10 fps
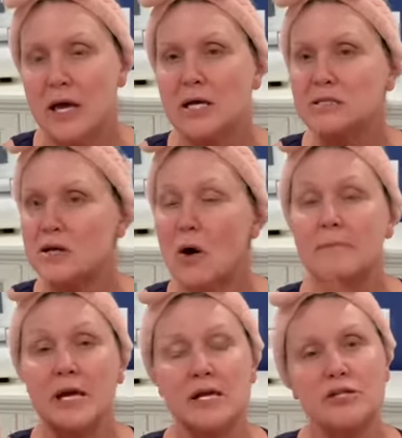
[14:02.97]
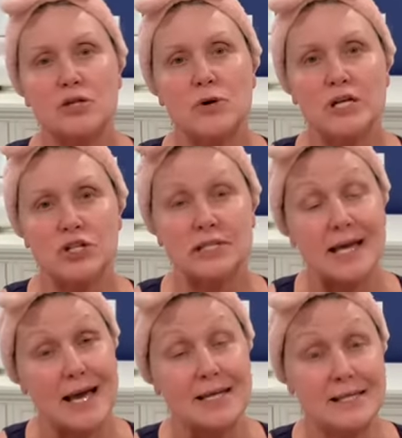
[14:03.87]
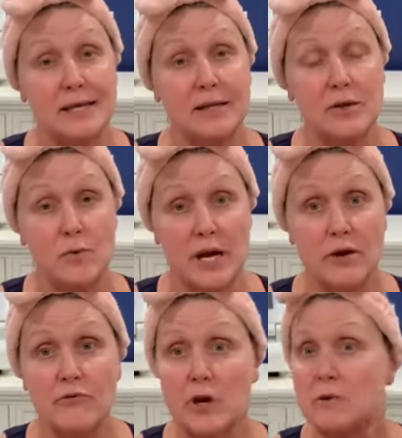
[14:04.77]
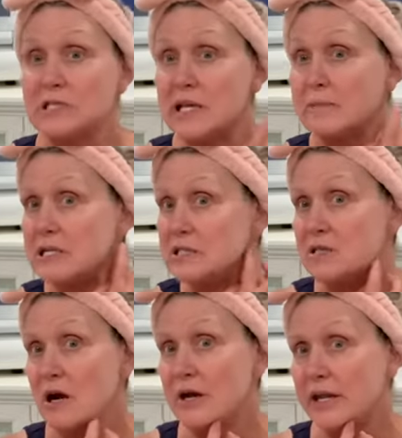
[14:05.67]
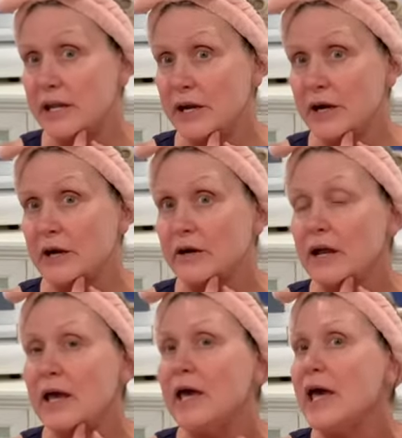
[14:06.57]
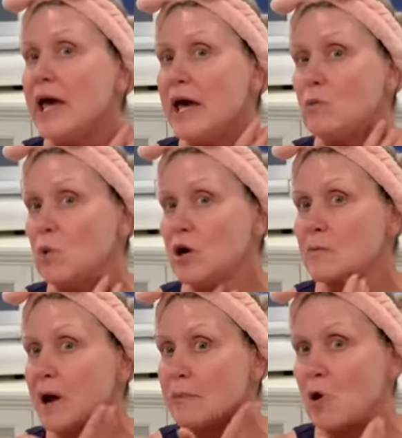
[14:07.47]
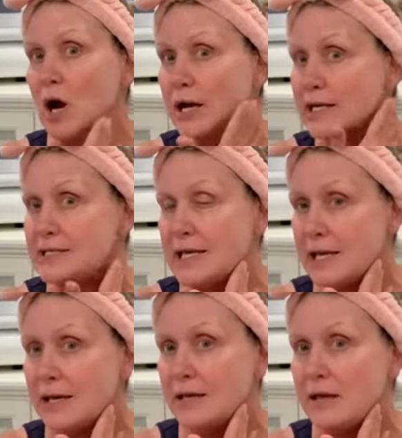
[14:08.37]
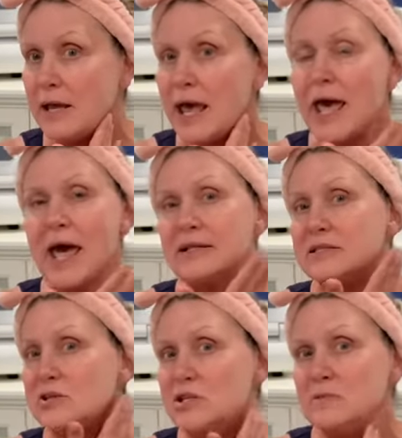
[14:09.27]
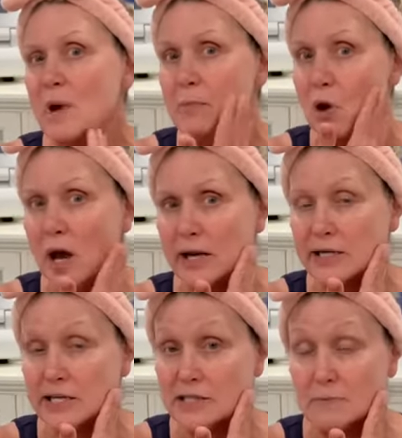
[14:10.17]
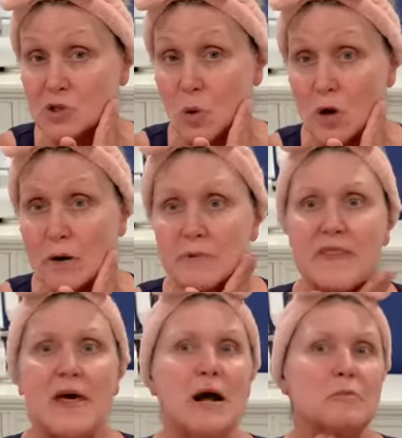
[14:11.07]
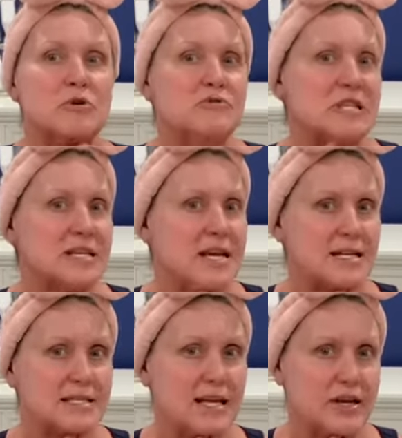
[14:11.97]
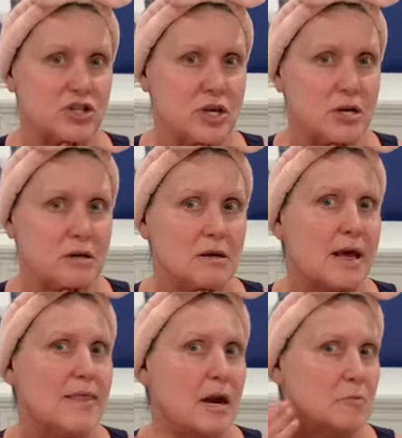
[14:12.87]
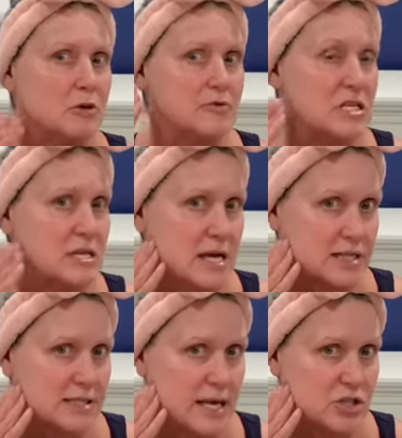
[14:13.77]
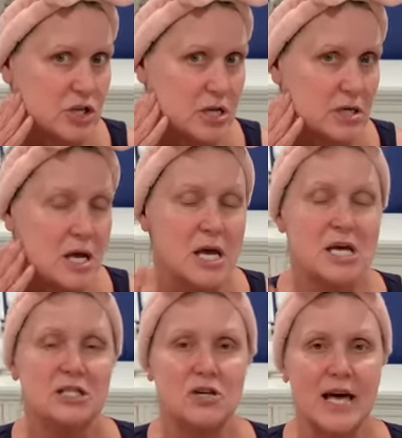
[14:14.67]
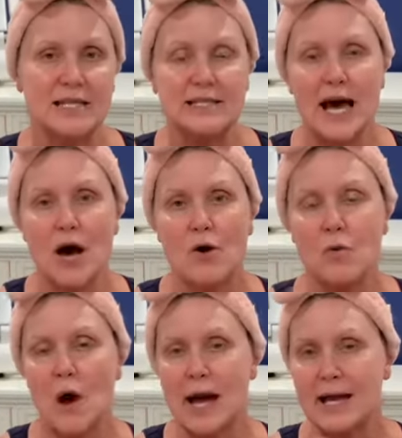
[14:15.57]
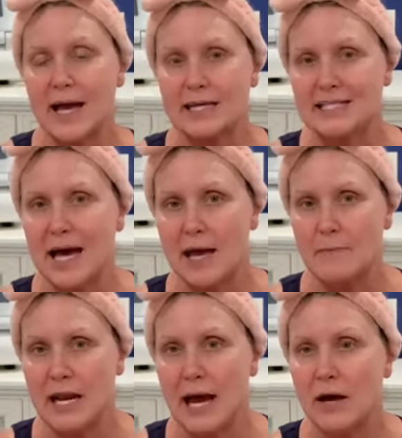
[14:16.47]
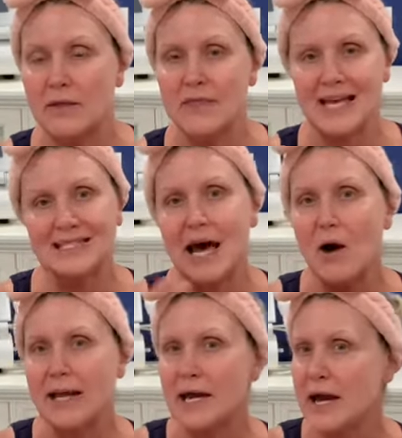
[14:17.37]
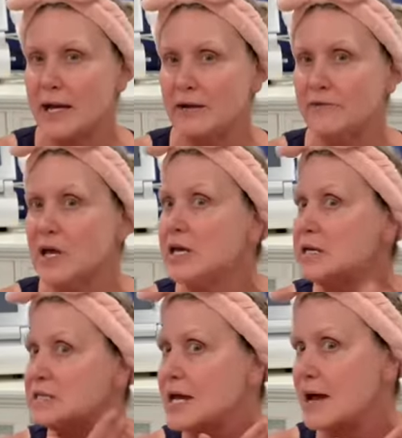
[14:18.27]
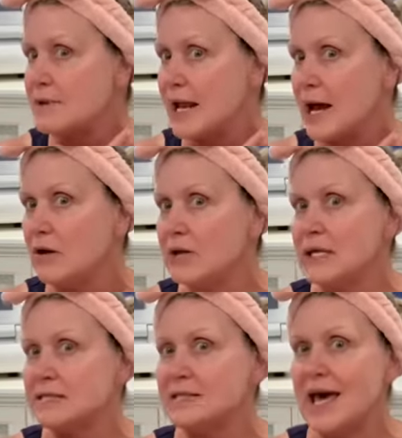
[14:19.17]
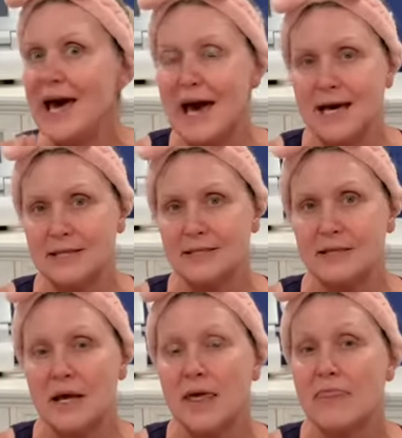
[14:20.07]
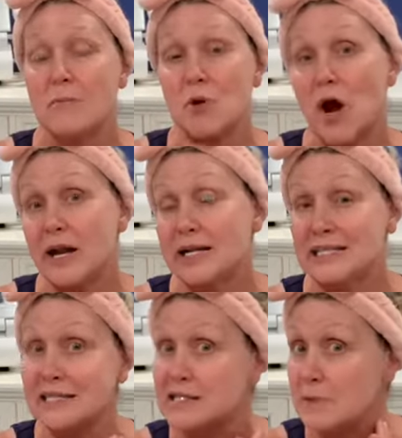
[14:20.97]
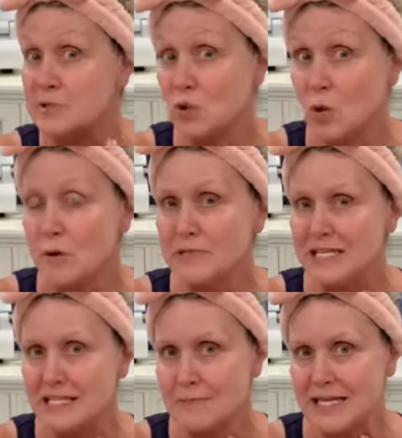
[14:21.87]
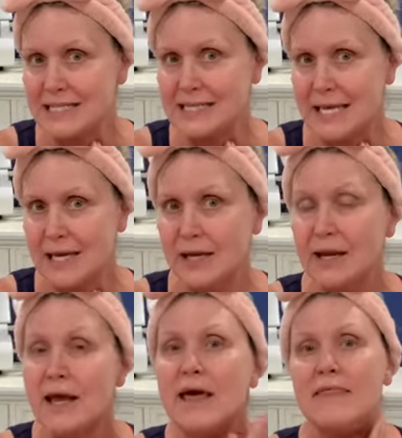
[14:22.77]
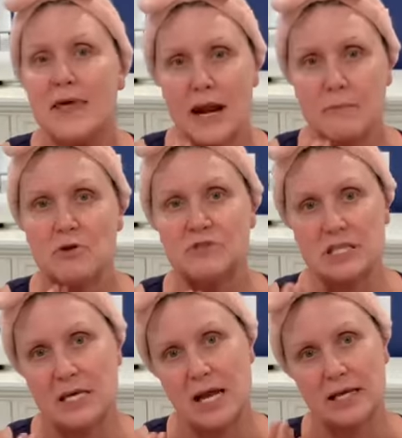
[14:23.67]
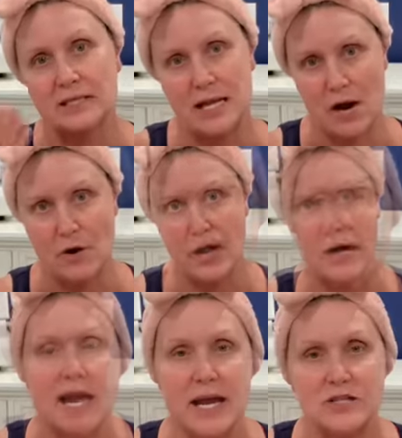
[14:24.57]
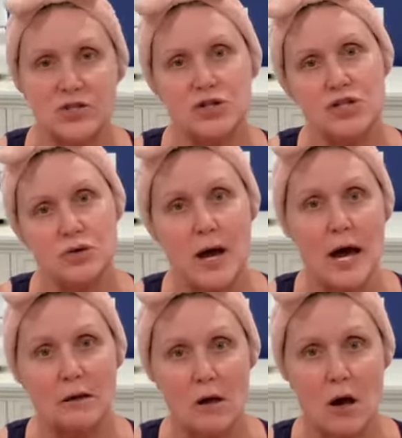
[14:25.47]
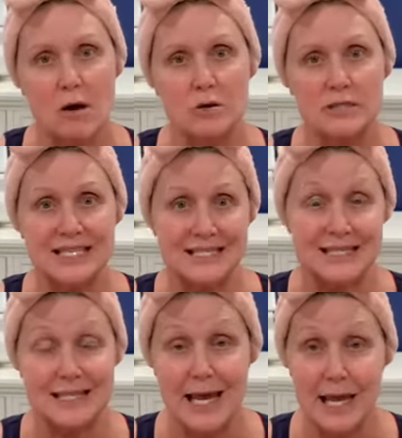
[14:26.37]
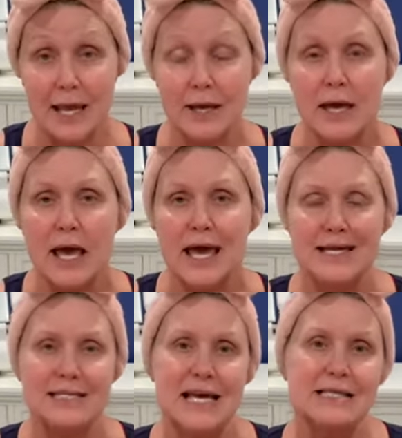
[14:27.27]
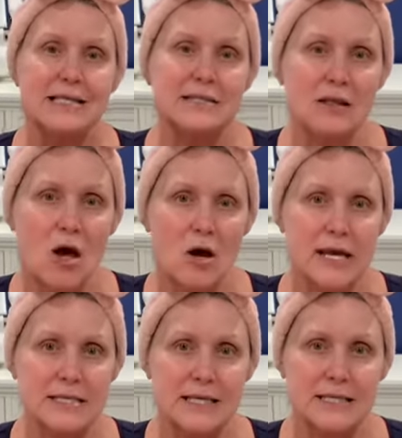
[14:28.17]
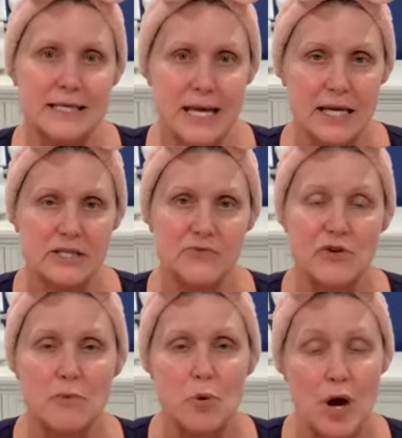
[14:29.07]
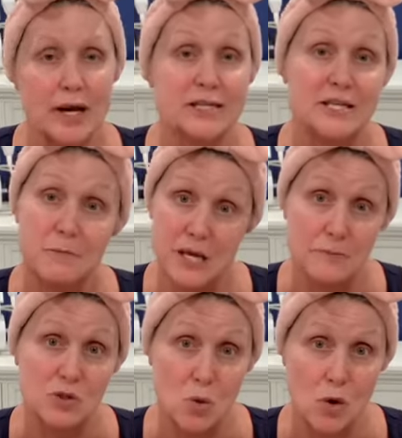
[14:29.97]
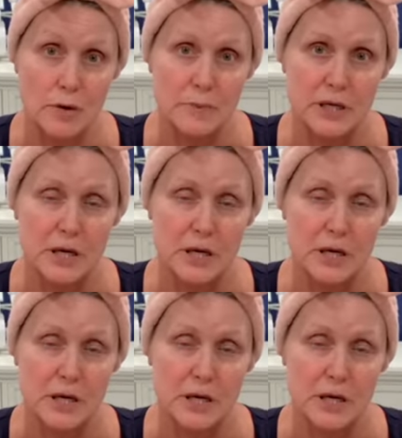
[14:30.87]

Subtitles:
So I'm going to do it just like I did the radio frequency. I'm going to start here and work my product in. And as soon as my product is absorbed, then I'll move to the next section. And then I'll move to the next section. So that's how I kind of time it out. That's how I kind of time it out, is as the product is absorbed into my skin, then I move to the next area. So in answer to how long does it takes as long as it takes for the product to be absorbed.